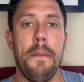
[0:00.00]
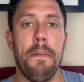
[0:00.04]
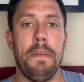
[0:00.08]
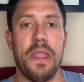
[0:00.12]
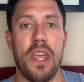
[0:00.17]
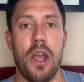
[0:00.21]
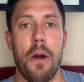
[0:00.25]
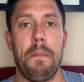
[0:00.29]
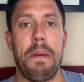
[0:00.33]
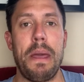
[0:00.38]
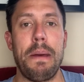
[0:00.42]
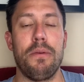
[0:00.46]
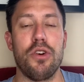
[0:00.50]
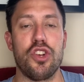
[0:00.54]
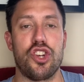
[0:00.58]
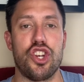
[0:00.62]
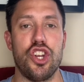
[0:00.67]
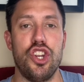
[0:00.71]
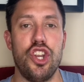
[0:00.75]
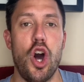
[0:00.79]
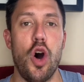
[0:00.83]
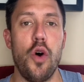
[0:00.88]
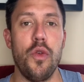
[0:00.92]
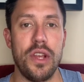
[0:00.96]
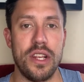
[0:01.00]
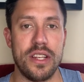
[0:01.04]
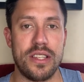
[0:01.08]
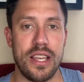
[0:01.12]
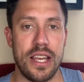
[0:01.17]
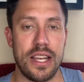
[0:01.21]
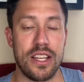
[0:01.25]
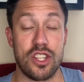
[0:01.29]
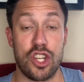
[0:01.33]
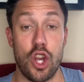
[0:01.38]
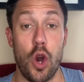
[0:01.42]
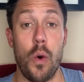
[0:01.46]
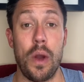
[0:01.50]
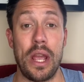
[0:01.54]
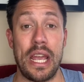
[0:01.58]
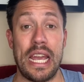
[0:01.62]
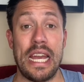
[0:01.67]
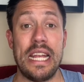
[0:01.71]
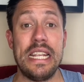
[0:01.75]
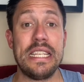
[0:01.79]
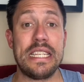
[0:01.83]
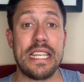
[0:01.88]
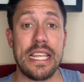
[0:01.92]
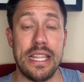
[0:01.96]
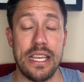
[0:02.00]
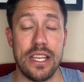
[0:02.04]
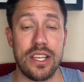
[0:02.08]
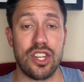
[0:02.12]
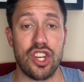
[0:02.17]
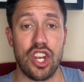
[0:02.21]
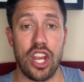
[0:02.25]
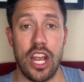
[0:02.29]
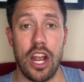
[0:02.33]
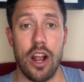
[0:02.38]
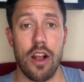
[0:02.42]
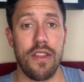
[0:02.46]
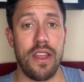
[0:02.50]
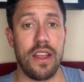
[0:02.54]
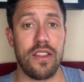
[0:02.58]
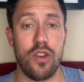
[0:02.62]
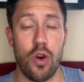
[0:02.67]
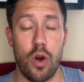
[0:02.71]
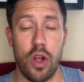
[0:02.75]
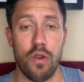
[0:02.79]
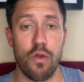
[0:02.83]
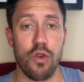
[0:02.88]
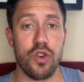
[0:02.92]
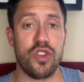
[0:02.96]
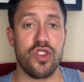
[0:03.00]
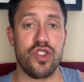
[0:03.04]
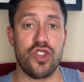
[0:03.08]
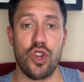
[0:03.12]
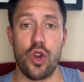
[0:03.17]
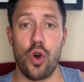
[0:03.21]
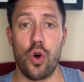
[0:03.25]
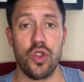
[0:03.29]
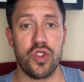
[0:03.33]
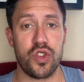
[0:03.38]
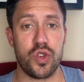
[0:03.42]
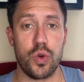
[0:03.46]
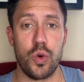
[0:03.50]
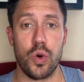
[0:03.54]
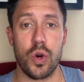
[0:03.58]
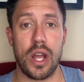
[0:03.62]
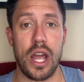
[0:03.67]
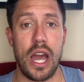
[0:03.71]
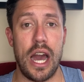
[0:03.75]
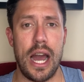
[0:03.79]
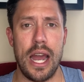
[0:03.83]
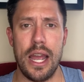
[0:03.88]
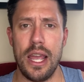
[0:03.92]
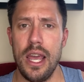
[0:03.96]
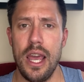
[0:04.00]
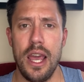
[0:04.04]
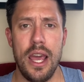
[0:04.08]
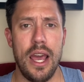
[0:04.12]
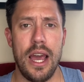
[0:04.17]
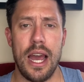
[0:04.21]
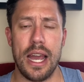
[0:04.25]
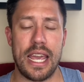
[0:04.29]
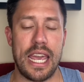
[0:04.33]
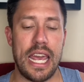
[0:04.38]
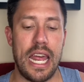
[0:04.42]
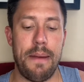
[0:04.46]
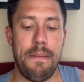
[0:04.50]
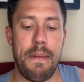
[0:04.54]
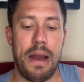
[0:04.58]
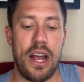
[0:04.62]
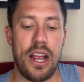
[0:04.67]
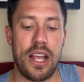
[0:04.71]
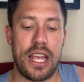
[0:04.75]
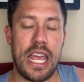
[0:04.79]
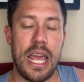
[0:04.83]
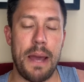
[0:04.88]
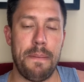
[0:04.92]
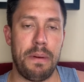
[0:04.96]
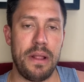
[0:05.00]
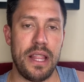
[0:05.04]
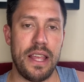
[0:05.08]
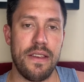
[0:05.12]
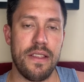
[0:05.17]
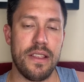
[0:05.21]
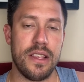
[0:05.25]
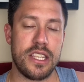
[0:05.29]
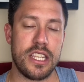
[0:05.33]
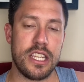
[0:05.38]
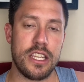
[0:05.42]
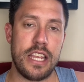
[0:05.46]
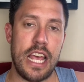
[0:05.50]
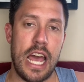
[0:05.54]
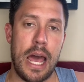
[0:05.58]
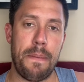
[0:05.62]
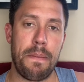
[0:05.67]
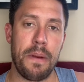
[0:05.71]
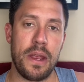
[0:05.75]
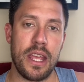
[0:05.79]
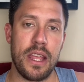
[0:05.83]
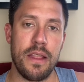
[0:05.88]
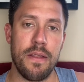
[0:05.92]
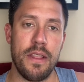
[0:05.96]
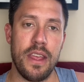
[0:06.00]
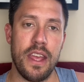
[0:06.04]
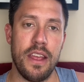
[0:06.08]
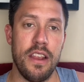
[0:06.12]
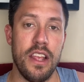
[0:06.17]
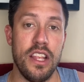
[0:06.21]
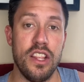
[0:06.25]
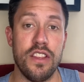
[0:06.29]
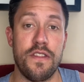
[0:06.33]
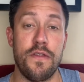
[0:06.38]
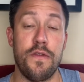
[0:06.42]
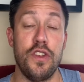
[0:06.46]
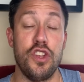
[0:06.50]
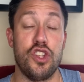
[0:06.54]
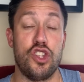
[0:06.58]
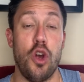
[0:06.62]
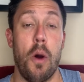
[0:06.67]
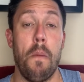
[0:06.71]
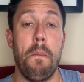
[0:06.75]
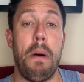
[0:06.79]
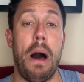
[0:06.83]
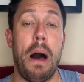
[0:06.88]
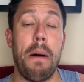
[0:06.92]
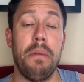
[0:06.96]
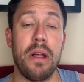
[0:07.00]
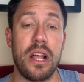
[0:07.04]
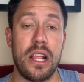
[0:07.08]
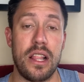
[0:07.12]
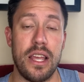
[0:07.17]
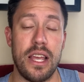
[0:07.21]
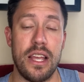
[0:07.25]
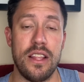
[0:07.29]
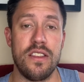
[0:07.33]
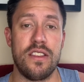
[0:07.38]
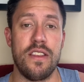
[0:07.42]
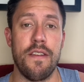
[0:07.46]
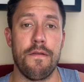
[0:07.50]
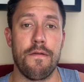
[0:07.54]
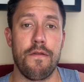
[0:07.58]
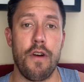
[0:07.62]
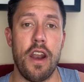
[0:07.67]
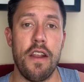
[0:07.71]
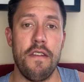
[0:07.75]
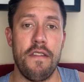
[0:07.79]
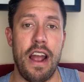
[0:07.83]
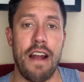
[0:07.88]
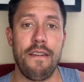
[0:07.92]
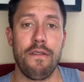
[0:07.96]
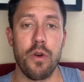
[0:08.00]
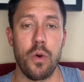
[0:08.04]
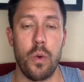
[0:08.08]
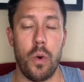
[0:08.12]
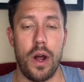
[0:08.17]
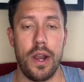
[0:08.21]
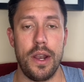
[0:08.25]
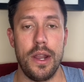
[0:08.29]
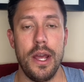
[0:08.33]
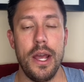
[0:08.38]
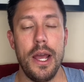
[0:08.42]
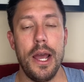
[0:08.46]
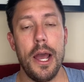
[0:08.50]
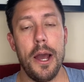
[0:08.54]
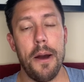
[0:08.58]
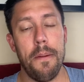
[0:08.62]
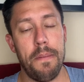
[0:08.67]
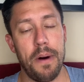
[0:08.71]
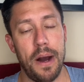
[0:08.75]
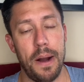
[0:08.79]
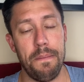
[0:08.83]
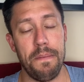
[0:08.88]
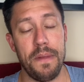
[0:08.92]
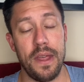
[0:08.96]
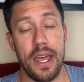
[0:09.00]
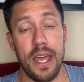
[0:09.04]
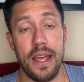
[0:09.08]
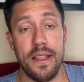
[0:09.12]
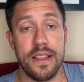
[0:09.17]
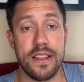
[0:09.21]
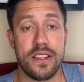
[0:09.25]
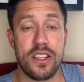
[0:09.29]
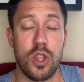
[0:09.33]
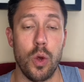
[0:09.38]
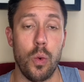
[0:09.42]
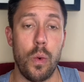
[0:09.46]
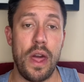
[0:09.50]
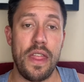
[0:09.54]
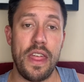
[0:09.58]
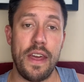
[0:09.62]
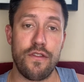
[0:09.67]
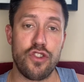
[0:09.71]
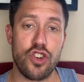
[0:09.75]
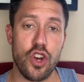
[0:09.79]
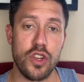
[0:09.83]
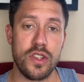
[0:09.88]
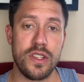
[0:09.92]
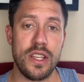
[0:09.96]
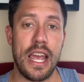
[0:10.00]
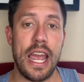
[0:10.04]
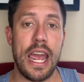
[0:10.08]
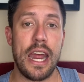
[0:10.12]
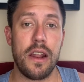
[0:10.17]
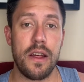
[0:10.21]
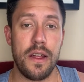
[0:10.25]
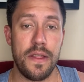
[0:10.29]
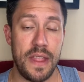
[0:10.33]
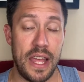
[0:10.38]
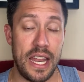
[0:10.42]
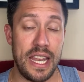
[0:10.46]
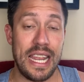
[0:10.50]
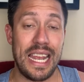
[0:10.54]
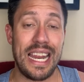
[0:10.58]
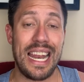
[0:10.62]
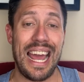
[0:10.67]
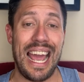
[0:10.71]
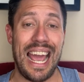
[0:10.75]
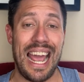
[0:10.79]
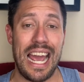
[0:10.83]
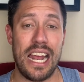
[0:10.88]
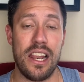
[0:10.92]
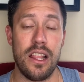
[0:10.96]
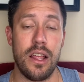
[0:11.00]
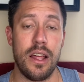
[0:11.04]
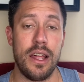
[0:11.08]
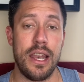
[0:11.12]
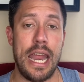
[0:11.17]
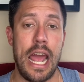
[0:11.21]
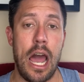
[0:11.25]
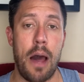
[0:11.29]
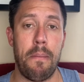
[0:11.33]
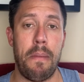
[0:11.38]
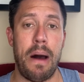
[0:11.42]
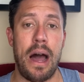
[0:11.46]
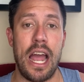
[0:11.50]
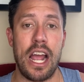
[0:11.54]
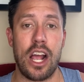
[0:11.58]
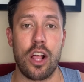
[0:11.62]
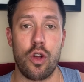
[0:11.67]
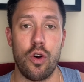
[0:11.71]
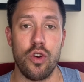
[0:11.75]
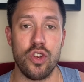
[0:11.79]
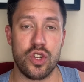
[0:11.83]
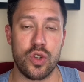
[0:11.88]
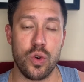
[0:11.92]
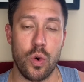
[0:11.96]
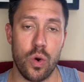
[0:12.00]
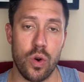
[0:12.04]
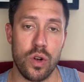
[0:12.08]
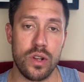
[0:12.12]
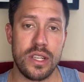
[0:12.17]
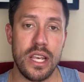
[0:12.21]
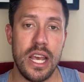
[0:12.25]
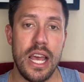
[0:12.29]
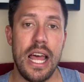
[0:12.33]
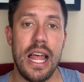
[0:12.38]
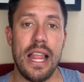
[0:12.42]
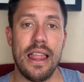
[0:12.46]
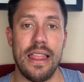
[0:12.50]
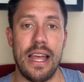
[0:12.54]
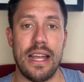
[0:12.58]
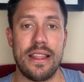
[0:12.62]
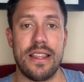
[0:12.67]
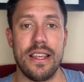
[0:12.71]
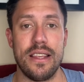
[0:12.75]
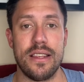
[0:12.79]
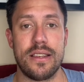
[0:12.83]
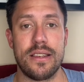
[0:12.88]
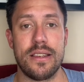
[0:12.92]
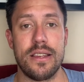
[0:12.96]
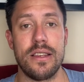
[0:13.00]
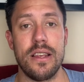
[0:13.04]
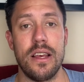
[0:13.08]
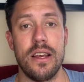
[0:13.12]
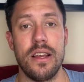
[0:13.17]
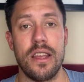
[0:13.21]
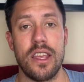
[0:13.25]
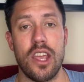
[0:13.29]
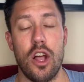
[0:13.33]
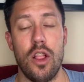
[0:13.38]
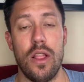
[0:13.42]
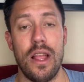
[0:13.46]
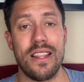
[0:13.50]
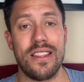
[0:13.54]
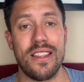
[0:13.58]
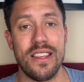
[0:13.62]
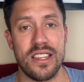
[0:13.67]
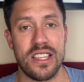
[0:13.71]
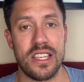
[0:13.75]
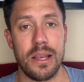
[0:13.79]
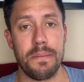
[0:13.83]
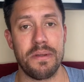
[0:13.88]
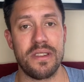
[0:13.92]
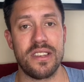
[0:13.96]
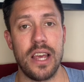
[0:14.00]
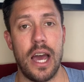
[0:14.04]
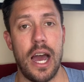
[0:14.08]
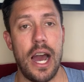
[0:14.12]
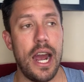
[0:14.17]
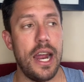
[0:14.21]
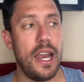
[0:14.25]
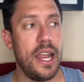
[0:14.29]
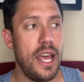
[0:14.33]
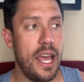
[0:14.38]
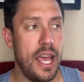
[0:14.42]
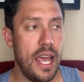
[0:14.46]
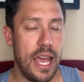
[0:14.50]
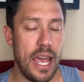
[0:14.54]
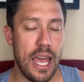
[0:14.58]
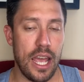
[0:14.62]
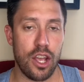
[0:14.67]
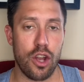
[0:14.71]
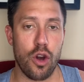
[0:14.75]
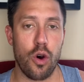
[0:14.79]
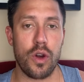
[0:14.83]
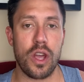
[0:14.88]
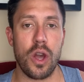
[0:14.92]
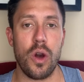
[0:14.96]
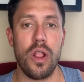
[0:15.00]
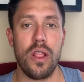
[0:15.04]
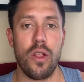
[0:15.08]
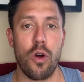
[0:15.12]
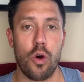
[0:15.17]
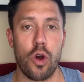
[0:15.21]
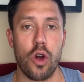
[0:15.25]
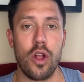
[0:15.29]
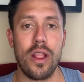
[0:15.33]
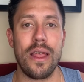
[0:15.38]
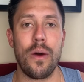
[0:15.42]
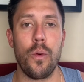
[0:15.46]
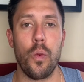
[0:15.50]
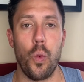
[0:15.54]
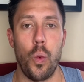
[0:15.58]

you know, people should know these things going into this year, that Tony La Russa is an old school guy. I can't believe this is happening in so publicly and in front of everyone. But hey, this is the way they've chosen to handle it. They need to handle it now behind closed doors. Let this, you know, let this subside and go get winning.